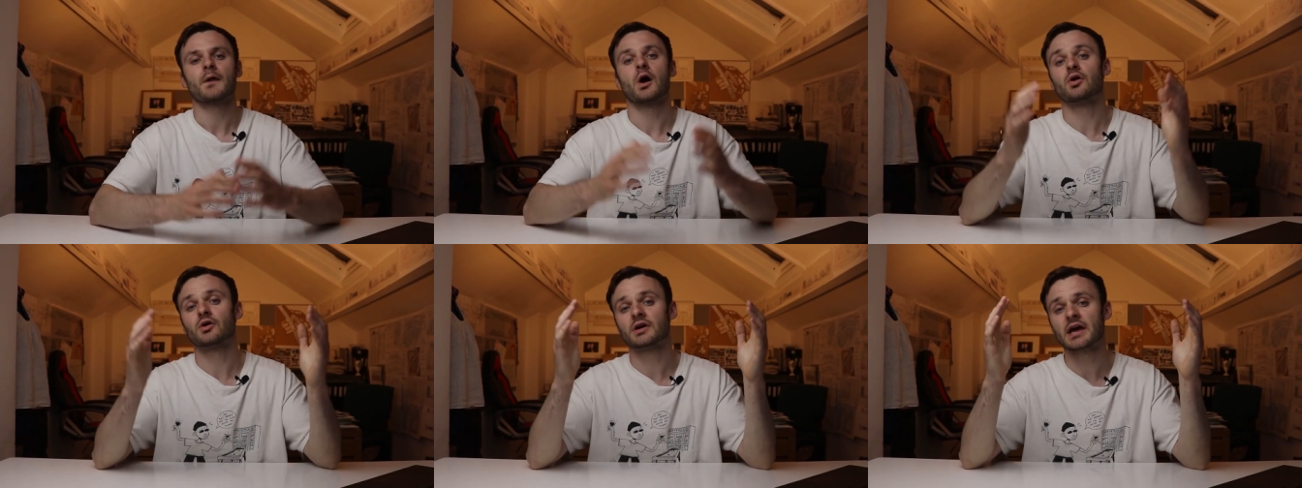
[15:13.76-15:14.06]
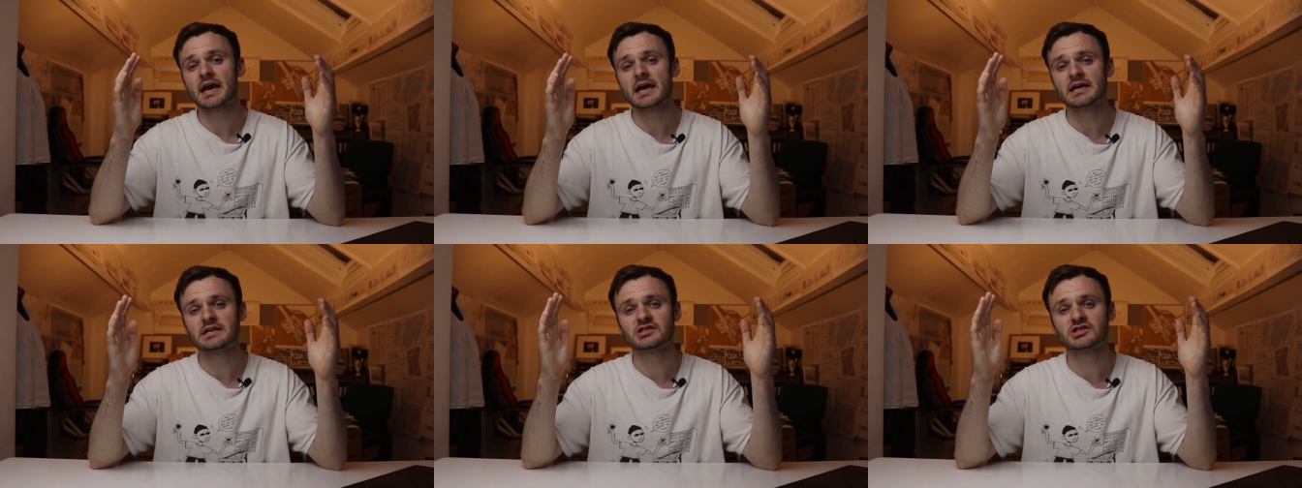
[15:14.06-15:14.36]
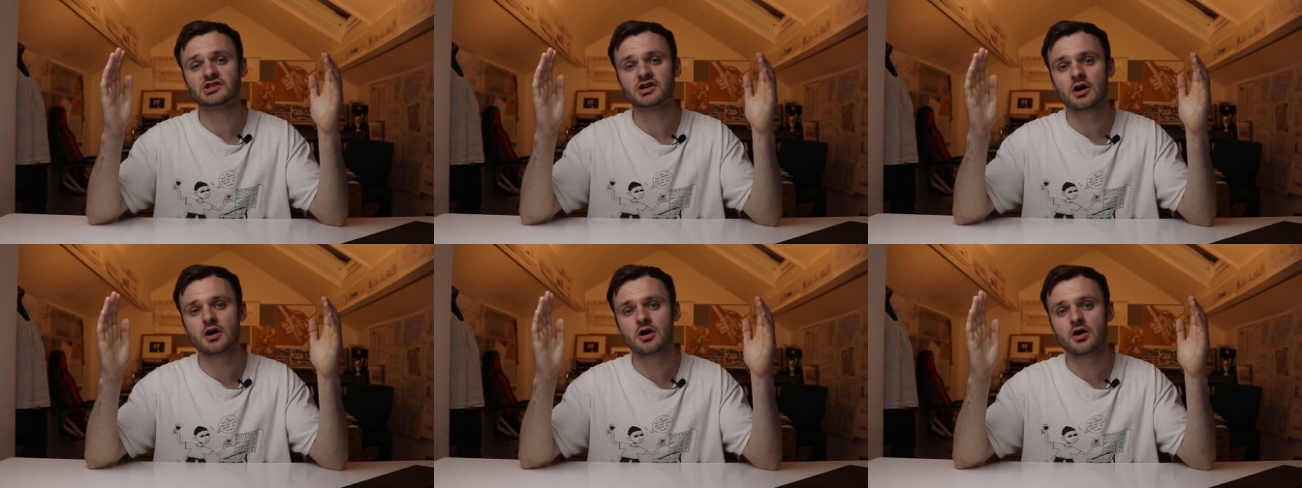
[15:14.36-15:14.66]
Okay,
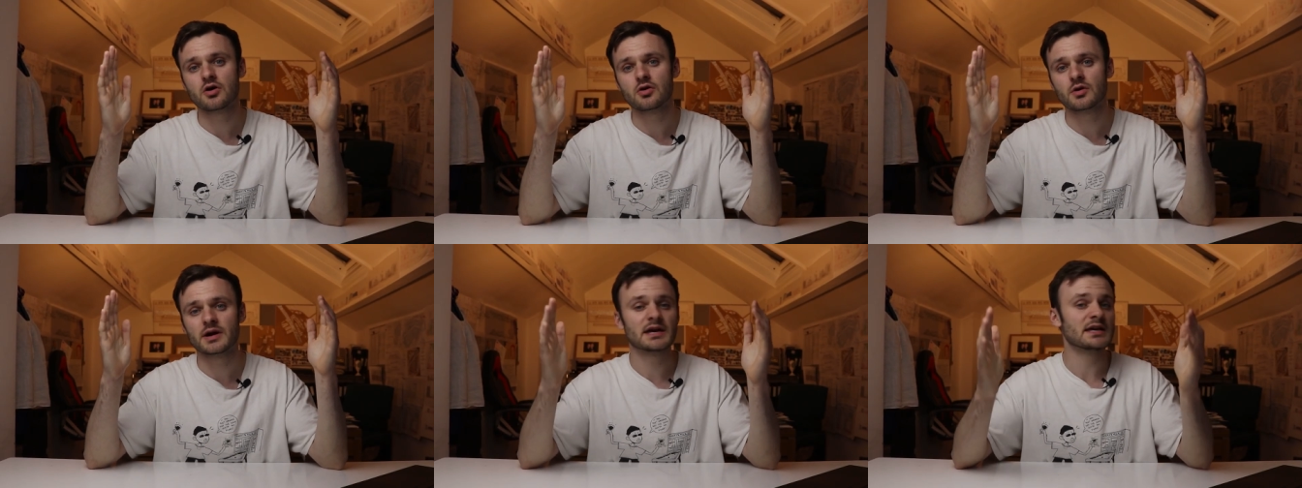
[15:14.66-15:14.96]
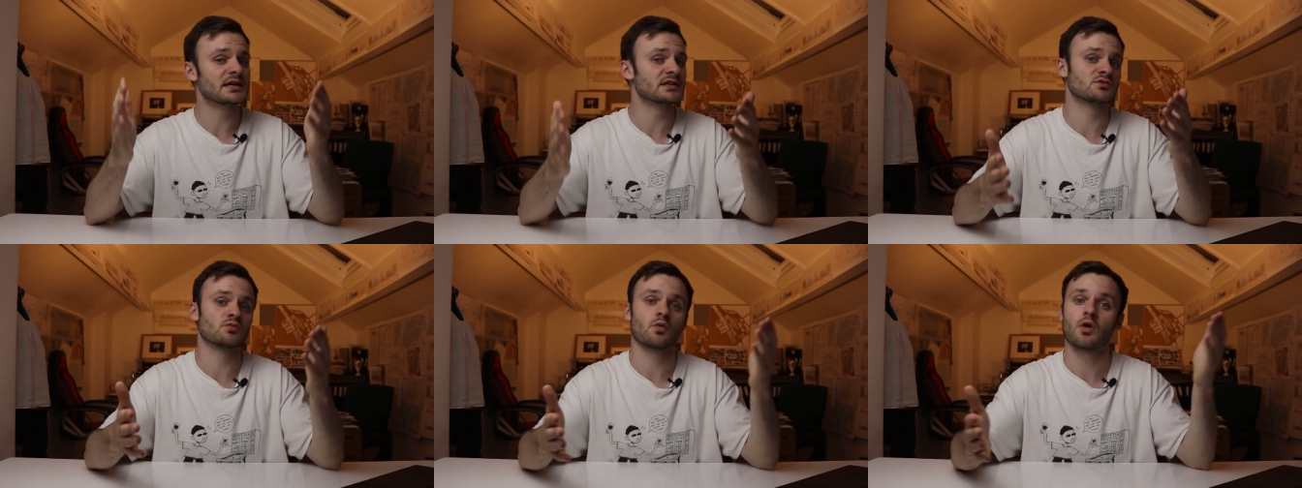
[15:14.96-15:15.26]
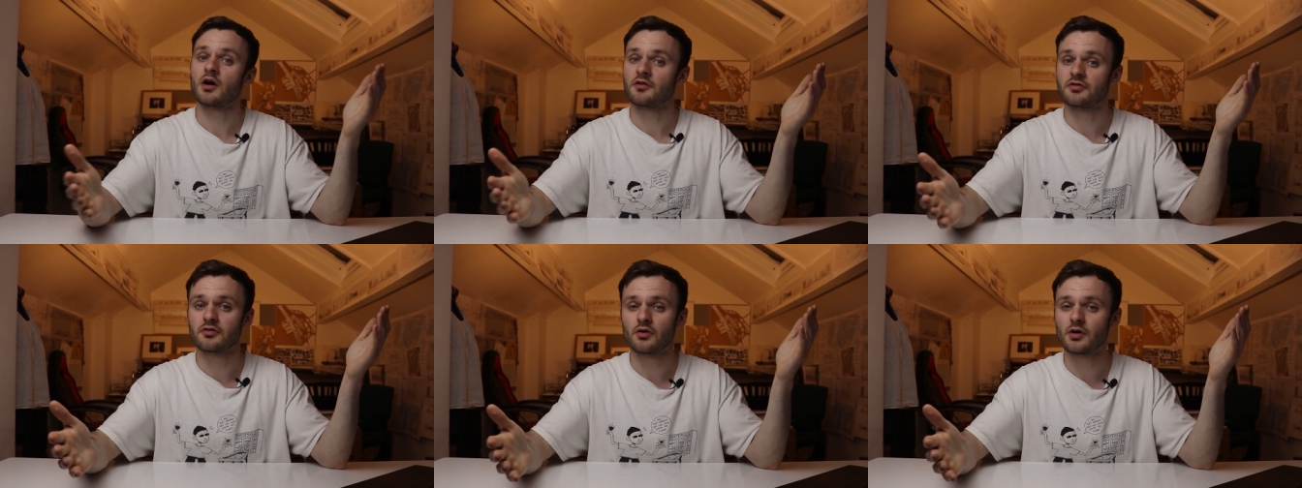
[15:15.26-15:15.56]
so is
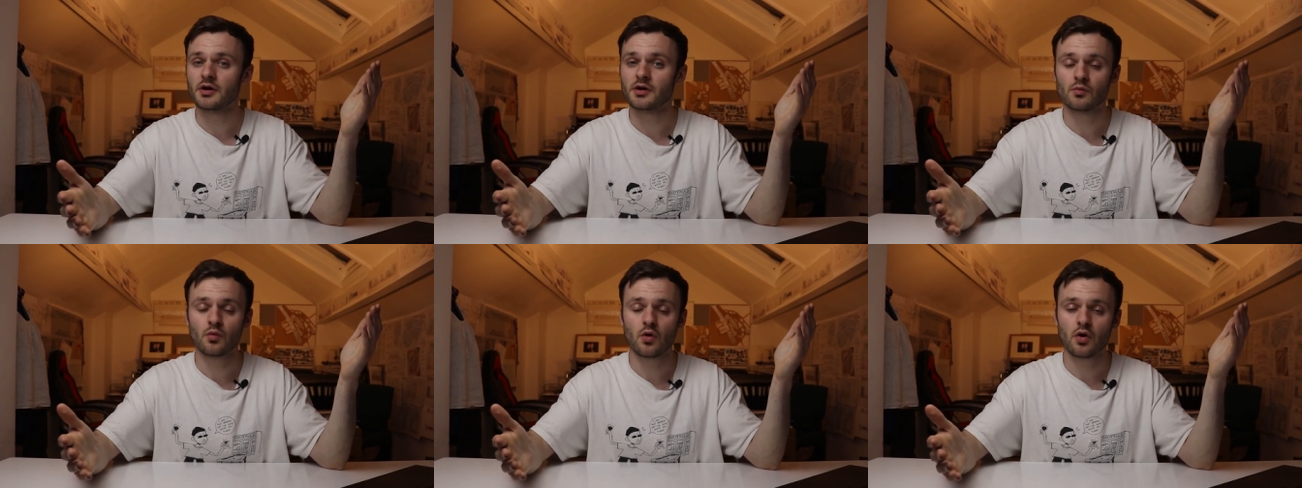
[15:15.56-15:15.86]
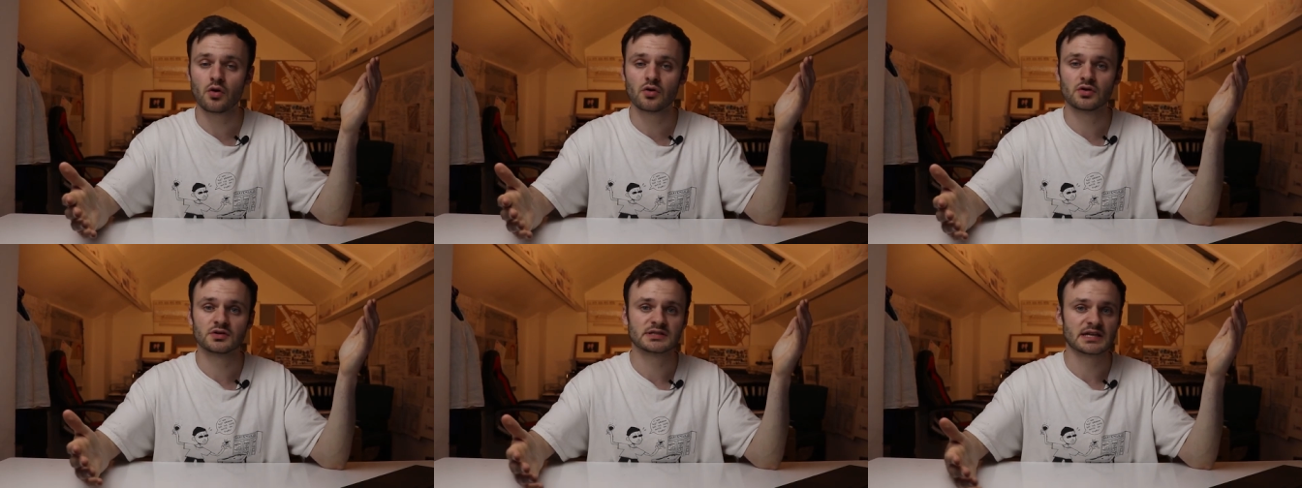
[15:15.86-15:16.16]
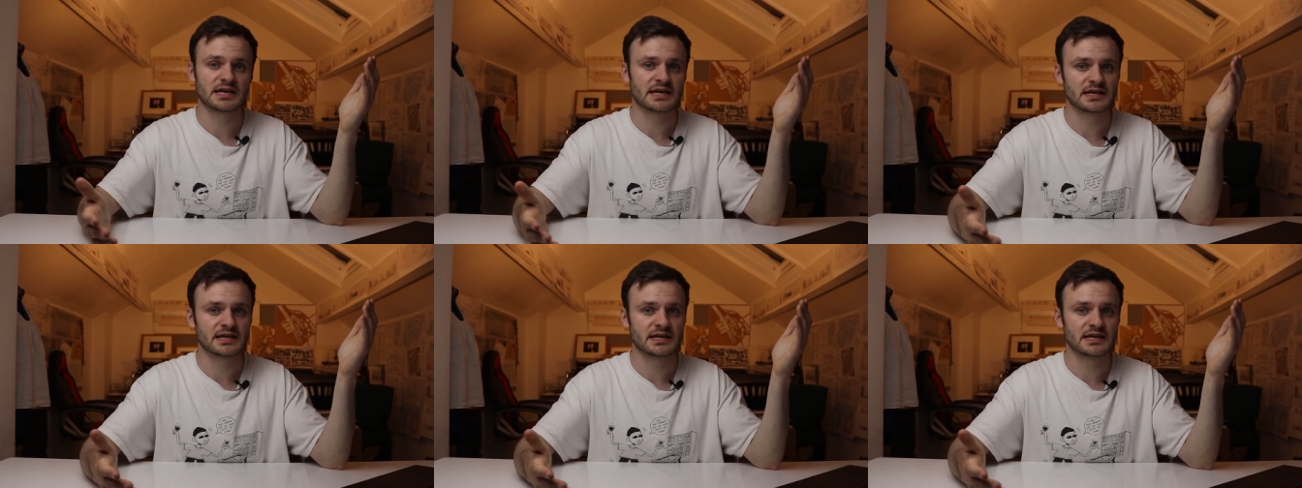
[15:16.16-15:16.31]
what I thought it was.